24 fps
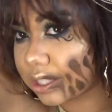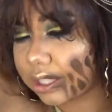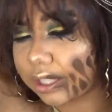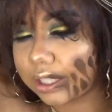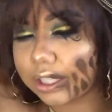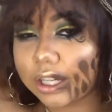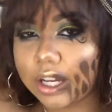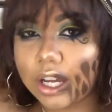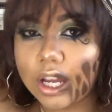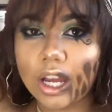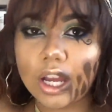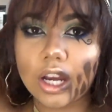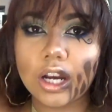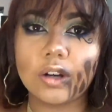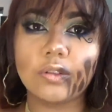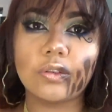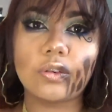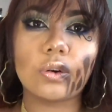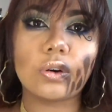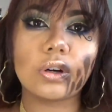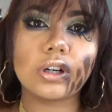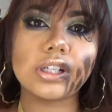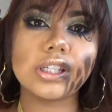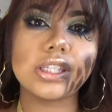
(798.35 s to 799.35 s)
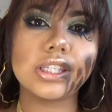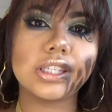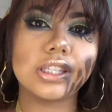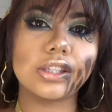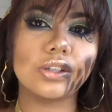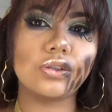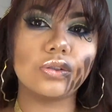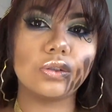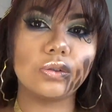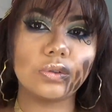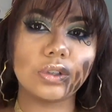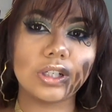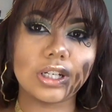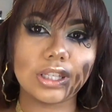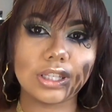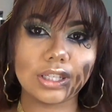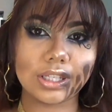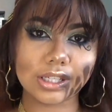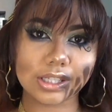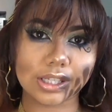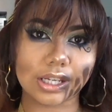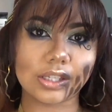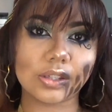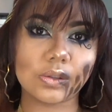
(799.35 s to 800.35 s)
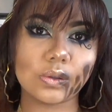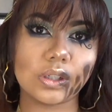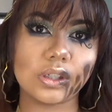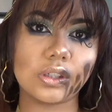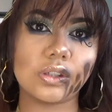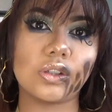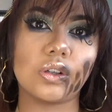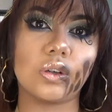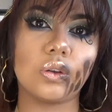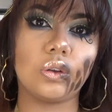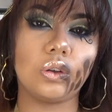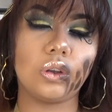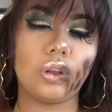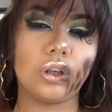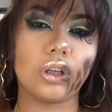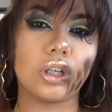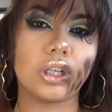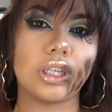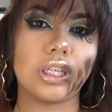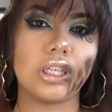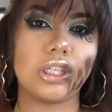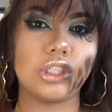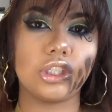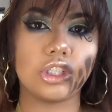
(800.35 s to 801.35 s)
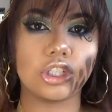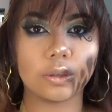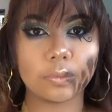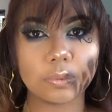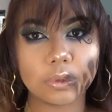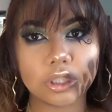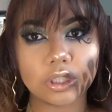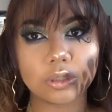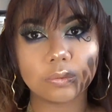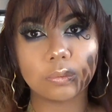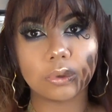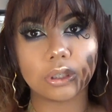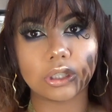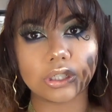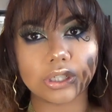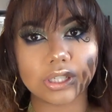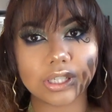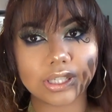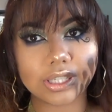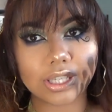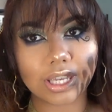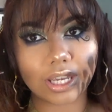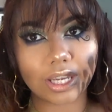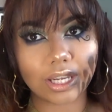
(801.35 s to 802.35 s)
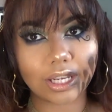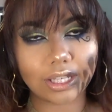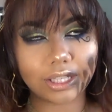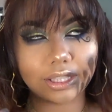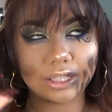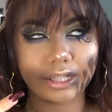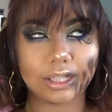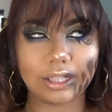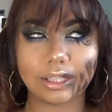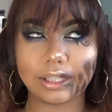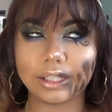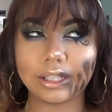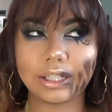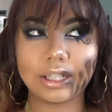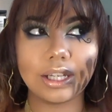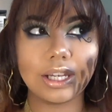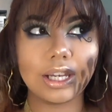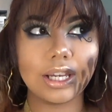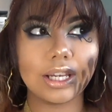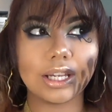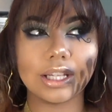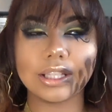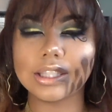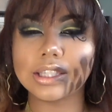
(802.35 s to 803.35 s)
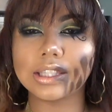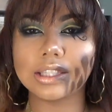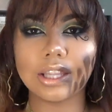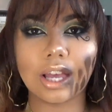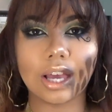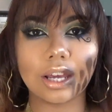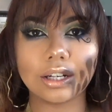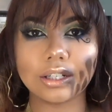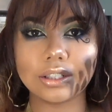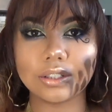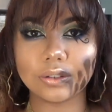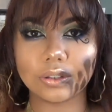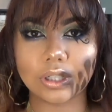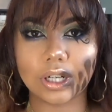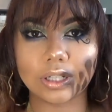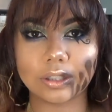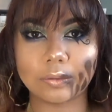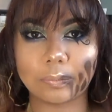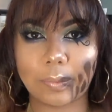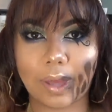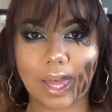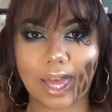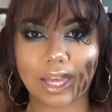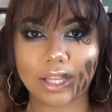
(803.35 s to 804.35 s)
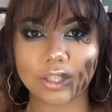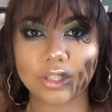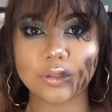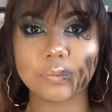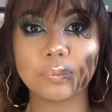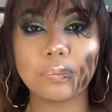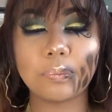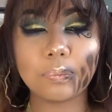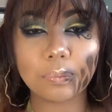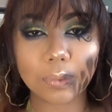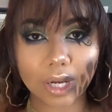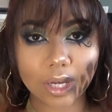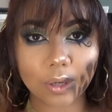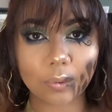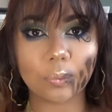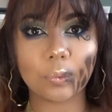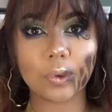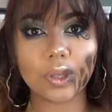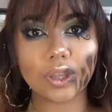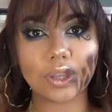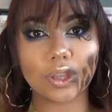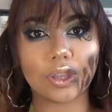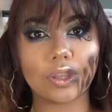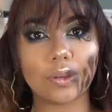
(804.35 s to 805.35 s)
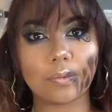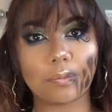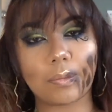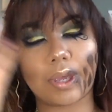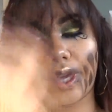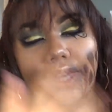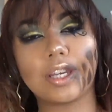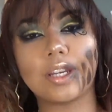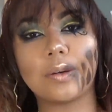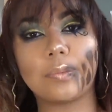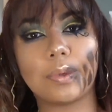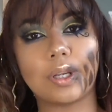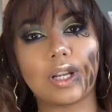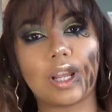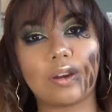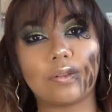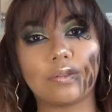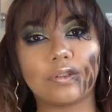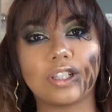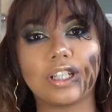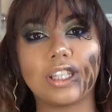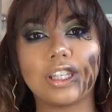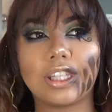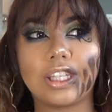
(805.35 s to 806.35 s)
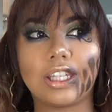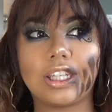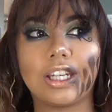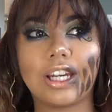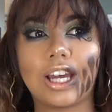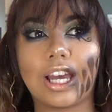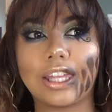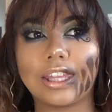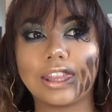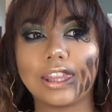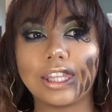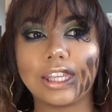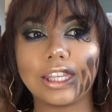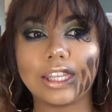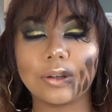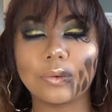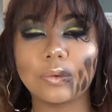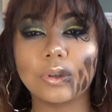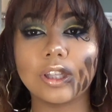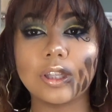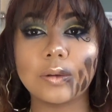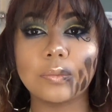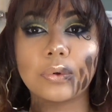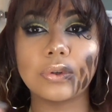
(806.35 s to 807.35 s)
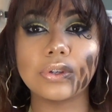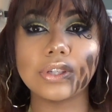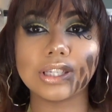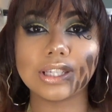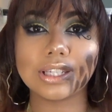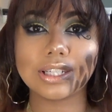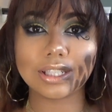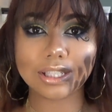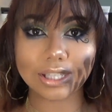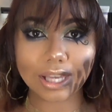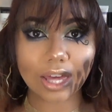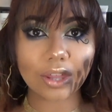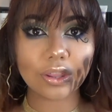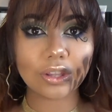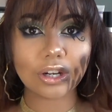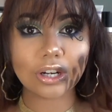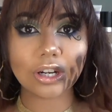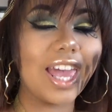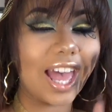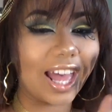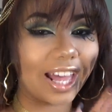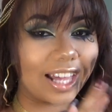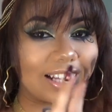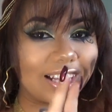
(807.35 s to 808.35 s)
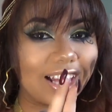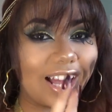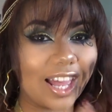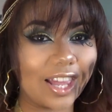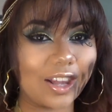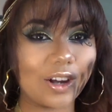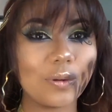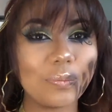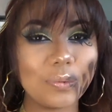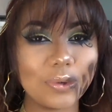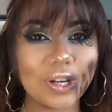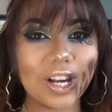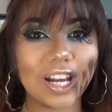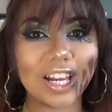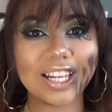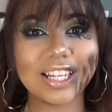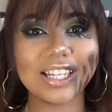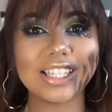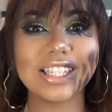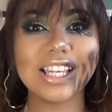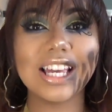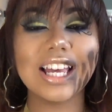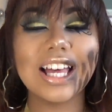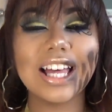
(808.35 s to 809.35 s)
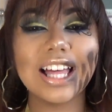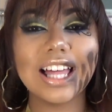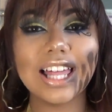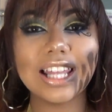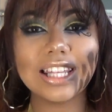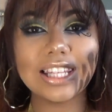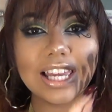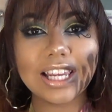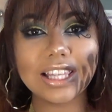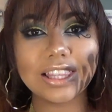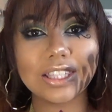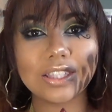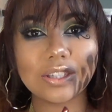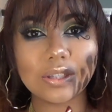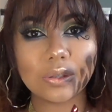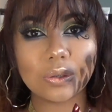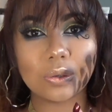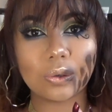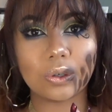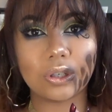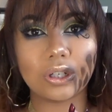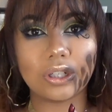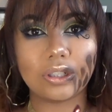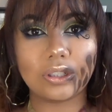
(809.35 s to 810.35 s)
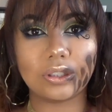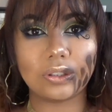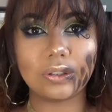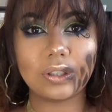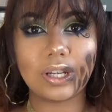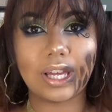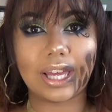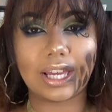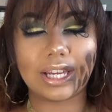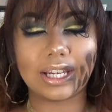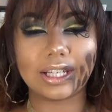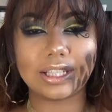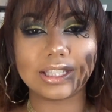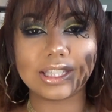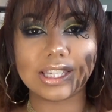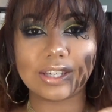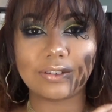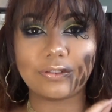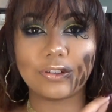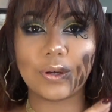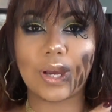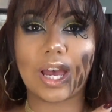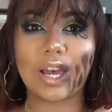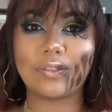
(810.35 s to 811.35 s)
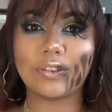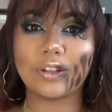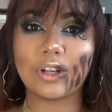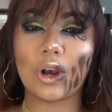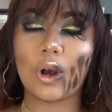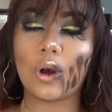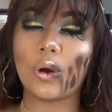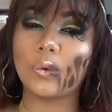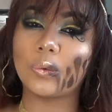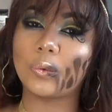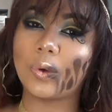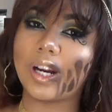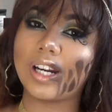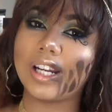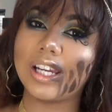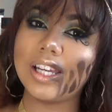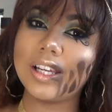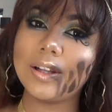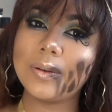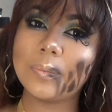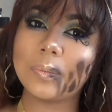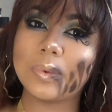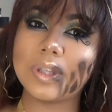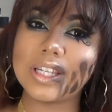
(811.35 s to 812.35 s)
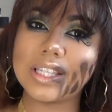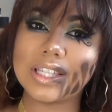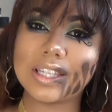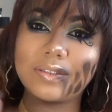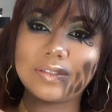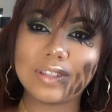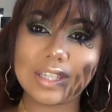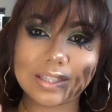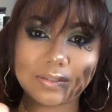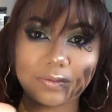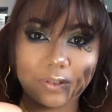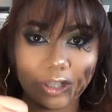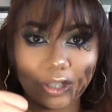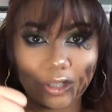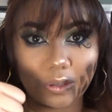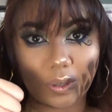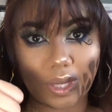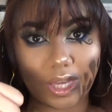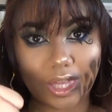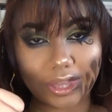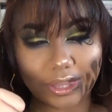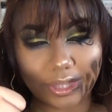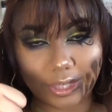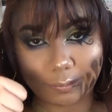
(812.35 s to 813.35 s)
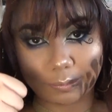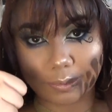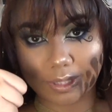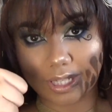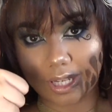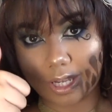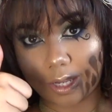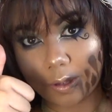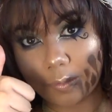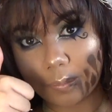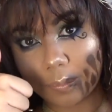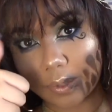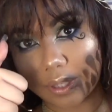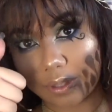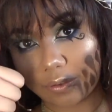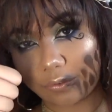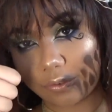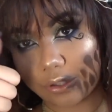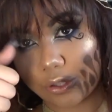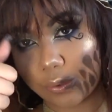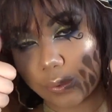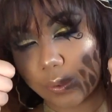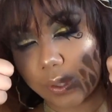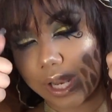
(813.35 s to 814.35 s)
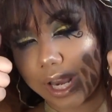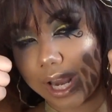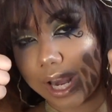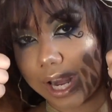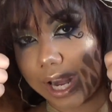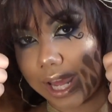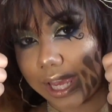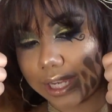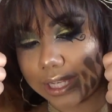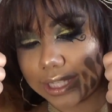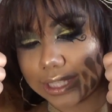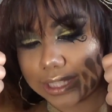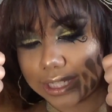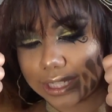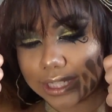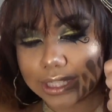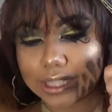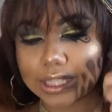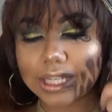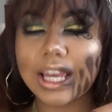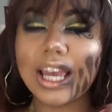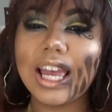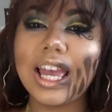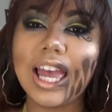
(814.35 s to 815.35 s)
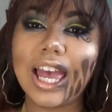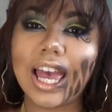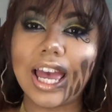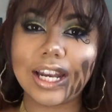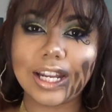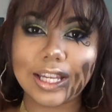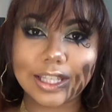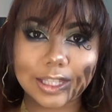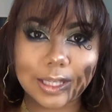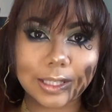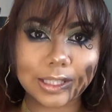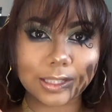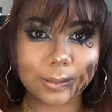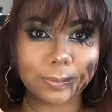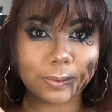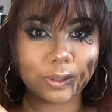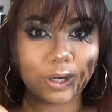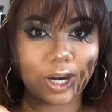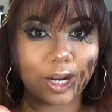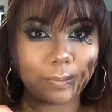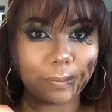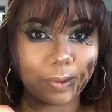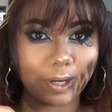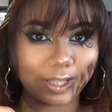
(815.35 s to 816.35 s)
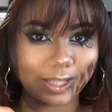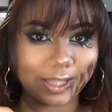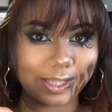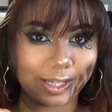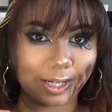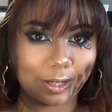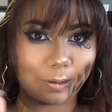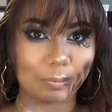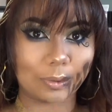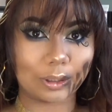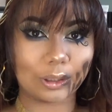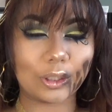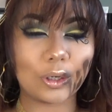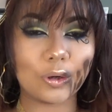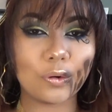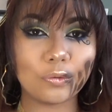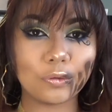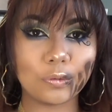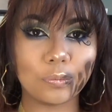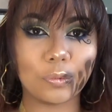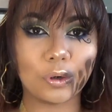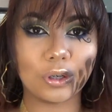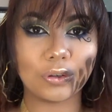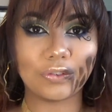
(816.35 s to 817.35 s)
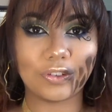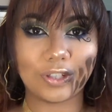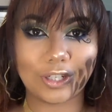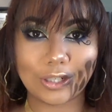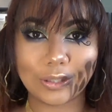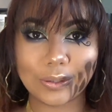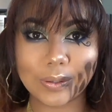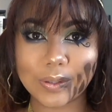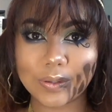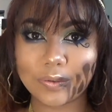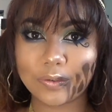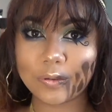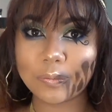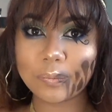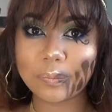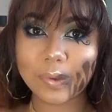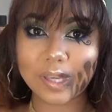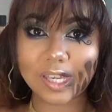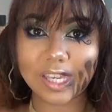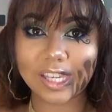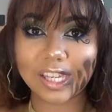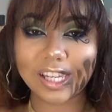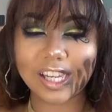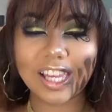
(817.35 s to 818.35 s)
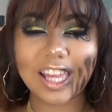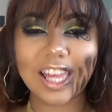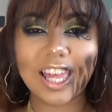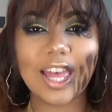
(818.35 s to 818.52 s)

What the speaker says: Like, of course the jewelry and the accessories don't look Egyptian per se, like it's not a direct match, but with the makeup and everything, I think it really pulls it together. Yeah, I hope you guys liked the tutorial, and if you haven't already, please give this video a thumbs up if you liked it, and hit that subscribe button down below for more videos from me.